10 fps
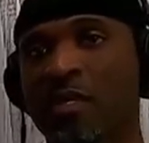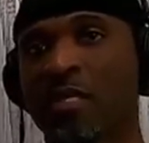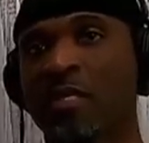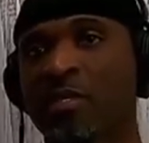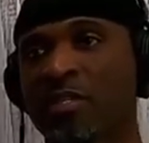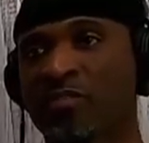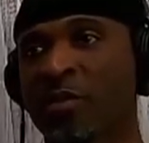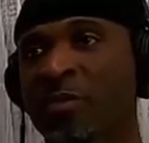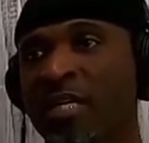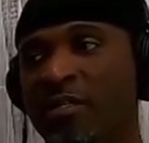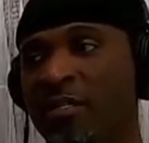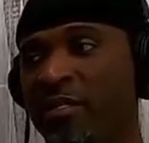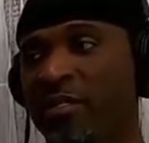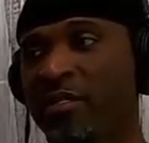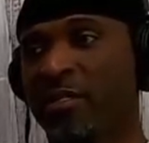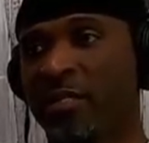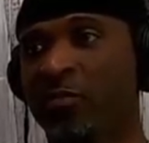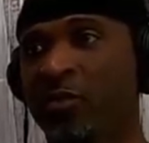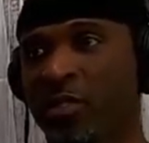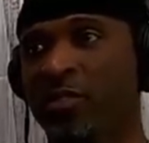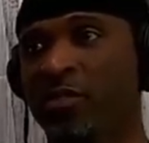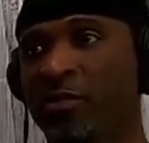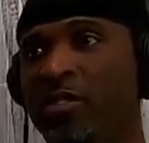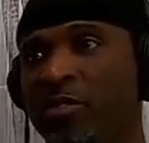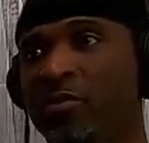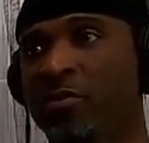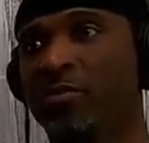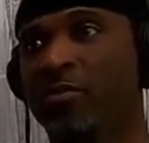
And when he saw me out there, he wanted to do it too.